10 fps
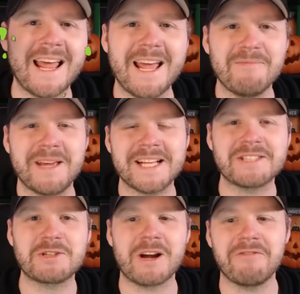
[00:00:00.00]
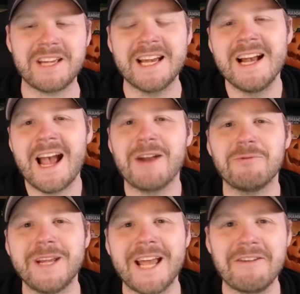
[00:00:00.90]
name is Trevi, and
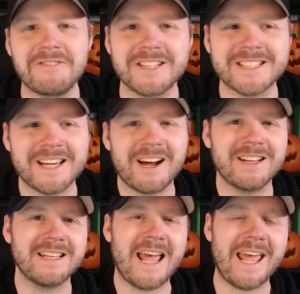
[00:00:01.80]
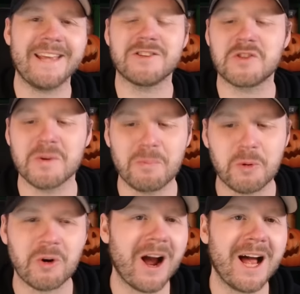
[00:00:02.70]
we have just gotten a
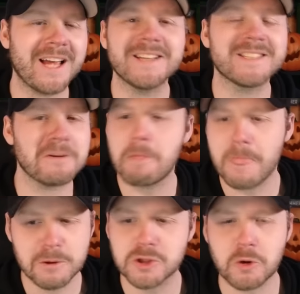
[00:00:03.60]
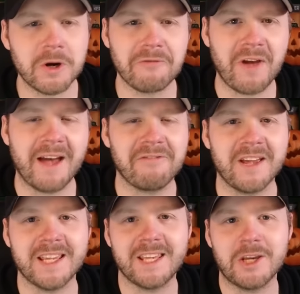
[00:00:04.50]
surprise sort of
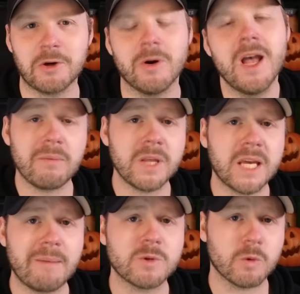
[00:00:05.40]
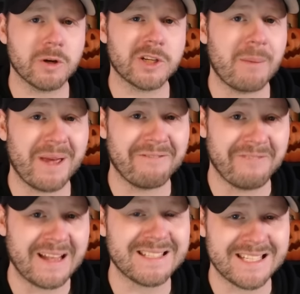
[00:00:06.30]
FAQ from the Games Workshop
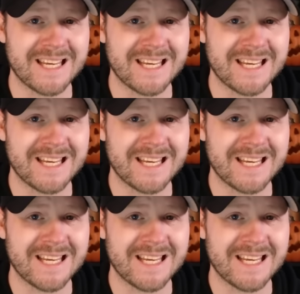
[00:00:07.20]
events